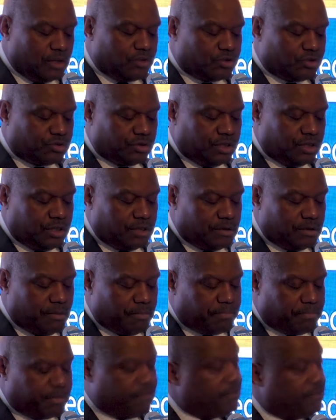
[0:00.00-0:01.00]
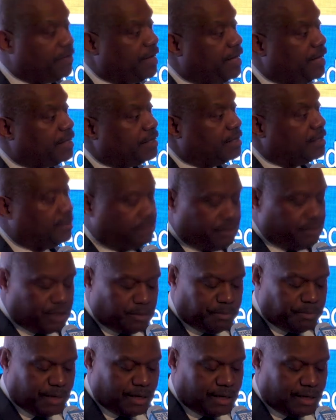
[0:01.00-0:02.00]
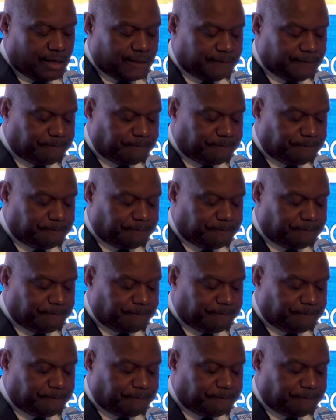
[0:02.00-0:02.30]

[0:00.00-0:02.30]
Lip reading: treat, prevent, and respond.